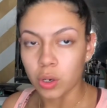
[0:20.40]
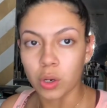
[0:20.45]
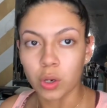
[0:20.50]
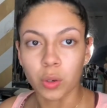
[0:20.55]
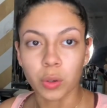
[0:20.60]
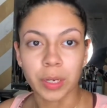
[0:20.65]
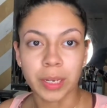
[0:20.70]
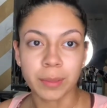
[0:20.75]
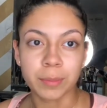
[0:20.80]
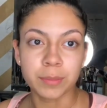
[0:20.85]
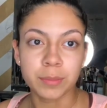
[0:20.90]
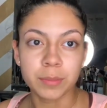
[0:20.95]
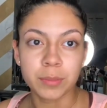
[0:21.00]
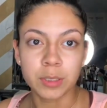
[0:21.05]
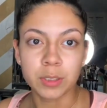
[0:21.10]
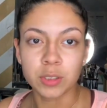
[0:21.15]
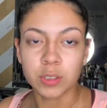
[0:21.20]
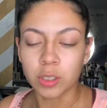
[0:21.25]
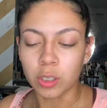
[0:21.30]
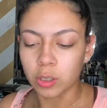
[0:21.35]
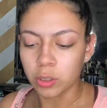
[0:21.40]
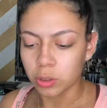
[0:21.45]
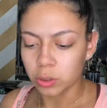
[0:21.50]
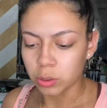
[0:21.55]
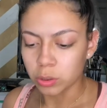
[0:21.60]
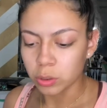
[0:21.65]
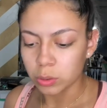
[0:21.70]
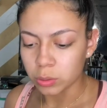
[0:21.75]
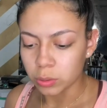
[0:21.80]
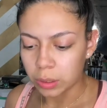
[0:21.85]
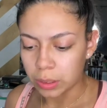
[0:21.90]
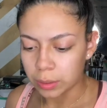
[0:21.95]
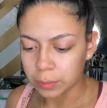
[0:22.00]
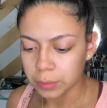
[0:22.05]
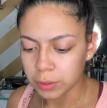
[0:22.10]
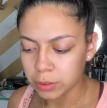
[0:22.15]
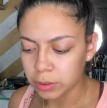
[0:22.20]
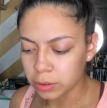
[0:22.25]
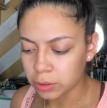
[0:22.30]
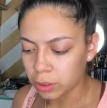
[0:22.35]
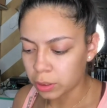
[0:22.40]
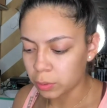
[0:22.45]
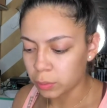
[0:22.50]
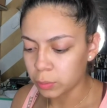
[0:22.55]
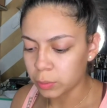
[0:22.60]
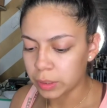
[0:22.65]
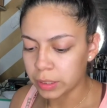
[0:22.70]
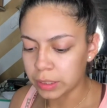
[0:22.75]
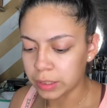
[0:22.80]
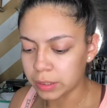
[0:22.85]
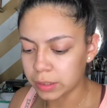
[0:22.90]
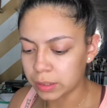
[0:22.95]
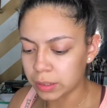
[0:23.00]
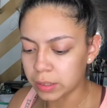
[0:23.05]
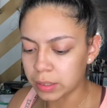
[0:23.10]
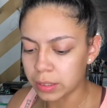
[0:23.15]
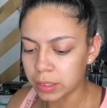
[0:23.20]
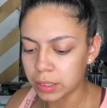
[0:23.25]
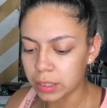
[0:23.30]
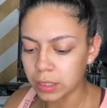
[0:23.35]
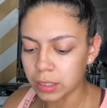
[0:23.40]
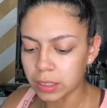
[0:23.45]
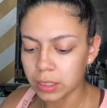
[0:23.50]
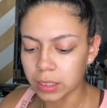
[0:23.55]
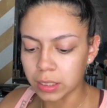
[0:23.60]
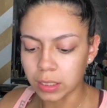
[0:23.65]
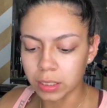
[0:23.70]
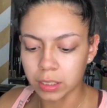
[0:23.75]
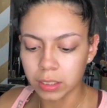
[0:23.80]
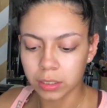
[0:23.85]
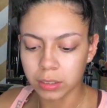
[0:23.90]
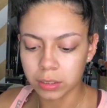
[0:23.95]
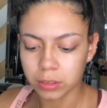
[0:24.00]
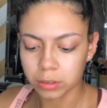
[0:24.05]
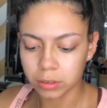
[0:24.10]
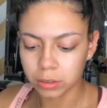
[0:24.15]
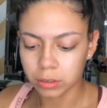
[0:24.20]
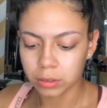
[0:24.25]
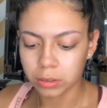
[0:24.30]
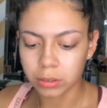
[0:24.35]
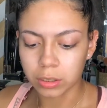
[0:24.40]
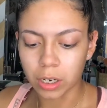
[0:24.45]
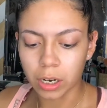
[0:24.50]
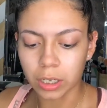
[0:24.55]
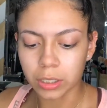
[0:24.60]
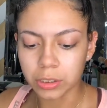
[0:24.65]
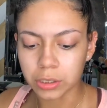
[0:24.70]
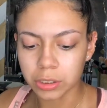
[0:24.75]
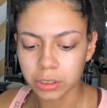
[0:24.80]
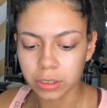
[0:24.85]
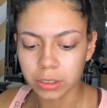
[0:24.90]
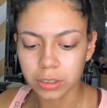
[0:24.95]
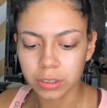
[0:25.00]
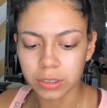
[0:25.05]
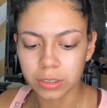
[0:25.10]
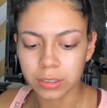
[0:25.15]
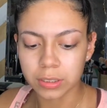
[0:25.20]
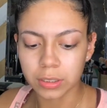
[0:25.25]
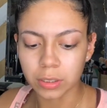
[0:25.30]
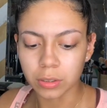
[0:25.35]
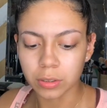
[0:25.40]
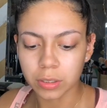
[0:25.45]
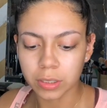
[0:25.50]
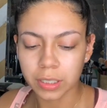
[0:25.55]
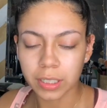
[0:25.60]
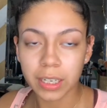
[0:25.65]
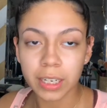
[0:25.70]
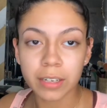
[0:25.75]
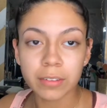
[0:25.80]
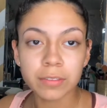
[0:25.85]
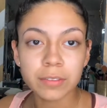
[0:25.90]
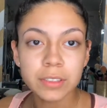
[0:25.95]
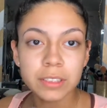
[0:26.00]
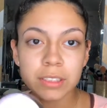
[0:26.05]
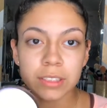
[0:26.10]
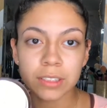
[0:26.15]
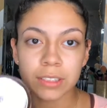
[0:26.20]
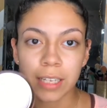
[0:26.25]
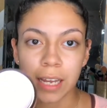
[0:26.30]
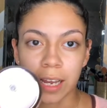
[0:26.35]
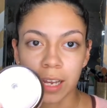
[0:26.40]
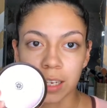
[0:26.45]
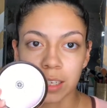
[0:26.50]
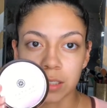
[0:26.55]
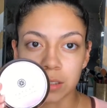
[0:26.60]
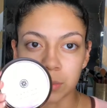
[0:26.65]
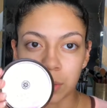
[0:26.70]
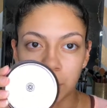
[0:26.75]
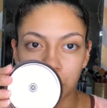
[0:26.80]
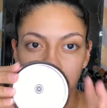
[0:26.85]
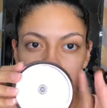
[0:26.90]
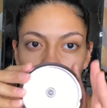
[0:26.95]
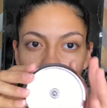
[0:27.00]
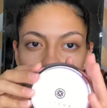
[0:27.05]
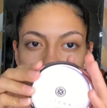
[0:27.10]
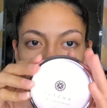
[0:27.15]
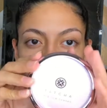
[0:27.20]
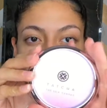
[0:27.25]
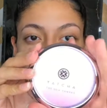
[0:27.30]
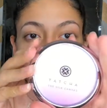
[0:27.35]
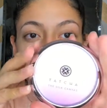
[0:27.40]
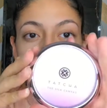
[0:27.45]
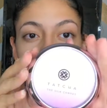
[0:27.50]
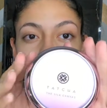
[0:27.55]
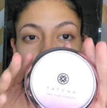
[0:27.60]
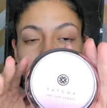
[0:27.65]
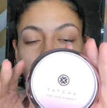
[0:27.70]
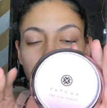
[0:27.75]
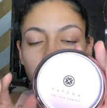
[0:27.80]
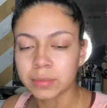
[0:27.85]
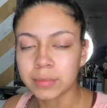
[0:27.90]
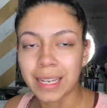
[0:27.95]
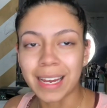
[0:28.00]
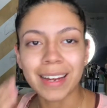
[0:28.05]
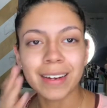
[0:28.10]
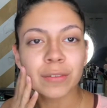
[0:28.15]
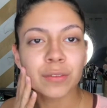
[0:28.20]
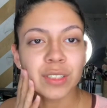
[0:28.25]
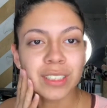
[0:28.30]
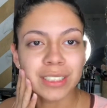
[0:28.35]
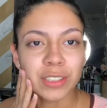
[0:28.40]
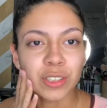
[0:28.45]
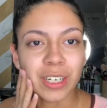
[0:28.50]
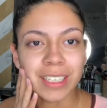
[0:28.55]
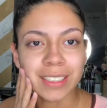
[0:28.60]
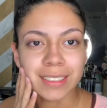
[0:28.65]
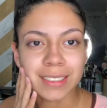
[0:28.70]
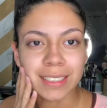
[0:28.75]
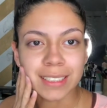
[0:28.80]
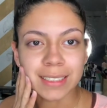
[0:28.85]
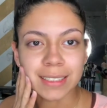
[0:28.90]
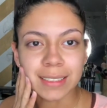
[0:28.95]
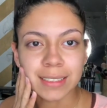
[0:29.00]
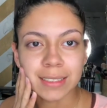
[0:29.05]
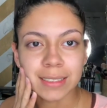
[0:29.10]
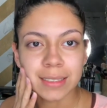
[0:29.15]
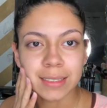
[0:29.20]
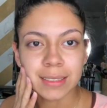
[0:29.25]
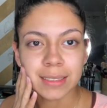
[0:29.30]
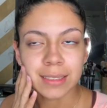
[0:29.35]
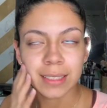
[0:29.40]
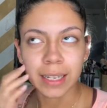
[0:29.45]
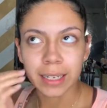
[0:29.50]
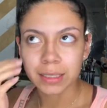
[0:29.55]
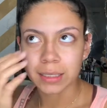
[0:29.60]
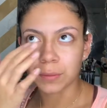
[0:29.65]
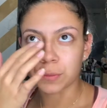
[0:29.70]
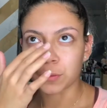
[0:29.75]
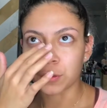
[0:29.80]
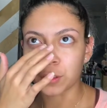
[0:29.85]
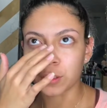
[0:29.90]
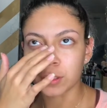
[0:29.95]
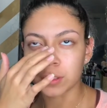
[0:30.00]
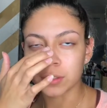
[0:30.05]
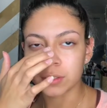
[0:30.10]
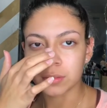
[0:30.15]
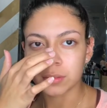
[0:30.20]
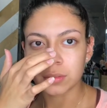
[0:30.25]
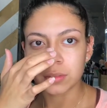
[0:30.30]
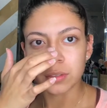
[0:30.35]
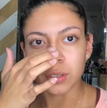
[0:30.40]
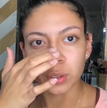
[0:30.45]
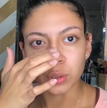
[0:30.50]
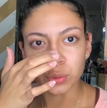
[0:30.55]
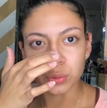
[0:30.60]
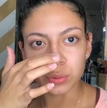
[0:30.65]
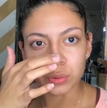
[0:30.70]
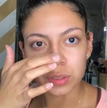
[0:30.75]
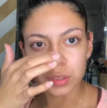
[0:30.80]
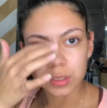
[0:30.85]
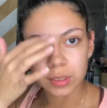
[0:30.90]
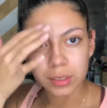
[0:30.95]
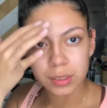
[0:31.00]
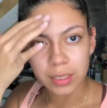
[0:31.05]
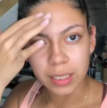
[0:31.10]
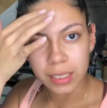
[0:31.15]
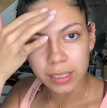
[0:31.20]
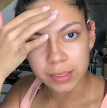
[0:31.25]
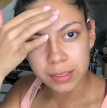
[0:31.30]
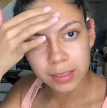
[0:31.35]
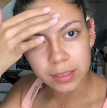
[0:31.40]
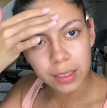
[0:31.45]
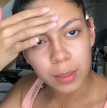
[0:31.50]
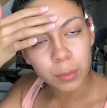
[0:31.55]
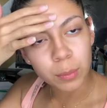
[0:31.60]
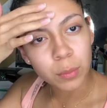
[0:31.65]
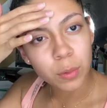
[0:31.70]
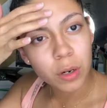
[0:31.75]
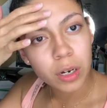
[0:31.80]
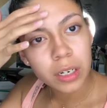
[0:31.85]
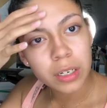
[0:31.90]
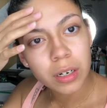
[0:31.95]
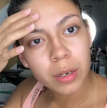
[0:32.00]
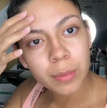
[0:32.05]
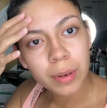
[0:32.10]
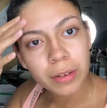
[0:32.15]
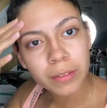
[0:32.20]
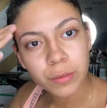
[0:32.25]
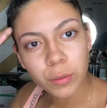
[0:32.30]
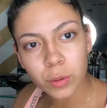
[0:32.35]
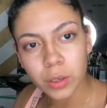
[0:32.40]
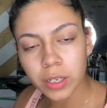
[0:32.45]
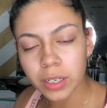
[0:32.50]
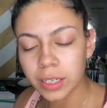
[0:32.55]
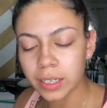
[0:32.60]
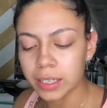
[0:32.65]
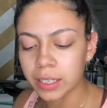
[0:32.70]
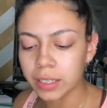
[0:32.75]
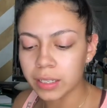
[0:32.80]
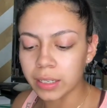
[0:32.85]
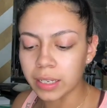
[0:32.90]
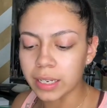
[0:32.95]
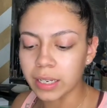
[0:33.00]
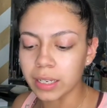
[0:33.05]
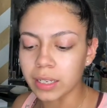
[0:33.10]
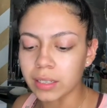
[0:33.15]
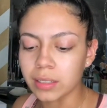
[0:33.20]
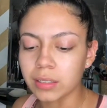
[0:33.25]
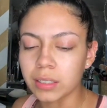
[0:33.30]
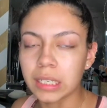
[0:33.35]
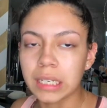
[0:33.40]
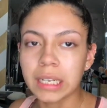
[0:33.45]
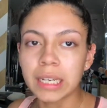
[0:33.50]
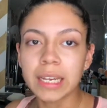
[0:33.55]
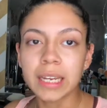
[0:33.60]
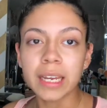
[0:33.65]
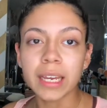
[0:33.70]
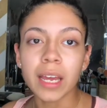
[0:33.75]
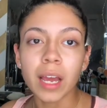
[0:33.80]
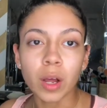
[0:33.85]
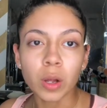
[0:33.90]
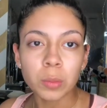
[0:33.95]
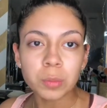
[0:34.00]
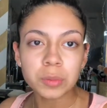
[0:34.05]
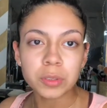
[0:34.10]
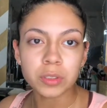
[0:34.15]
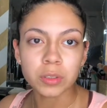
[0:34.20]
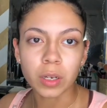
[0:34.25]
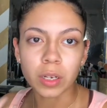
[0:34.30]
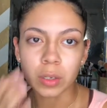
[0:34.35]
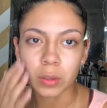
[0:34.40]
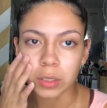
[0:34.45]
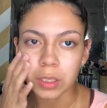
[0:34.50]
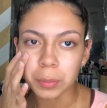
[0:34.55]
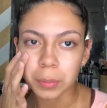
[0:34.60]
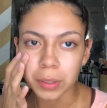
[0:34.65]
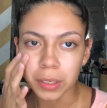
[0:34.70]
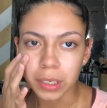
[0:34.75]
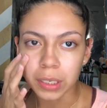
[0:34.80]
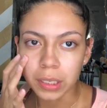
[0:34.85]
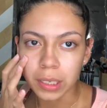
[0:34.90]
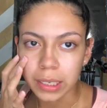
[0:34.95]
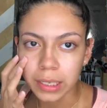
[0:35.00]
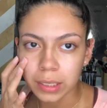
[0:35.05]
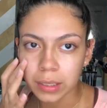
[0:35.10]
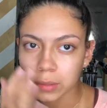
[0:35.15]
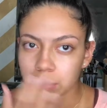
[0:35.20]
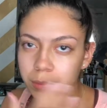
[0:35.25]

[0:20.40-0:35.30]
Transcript: Okay, so I'm going to start with the Tatcha Silk Canvas as my primer. I have really dry skin, except for nose and somewhat on my forehead, and it helps, so I only put it like